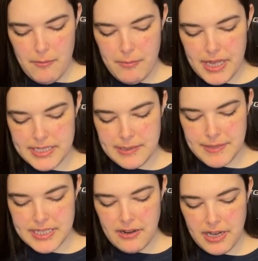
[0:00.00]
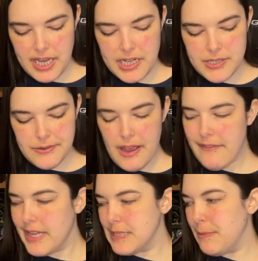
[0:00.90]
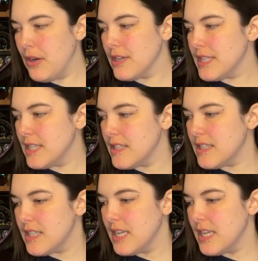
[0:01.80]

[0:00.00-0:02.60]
But some of the sour candies we've had in these boxes,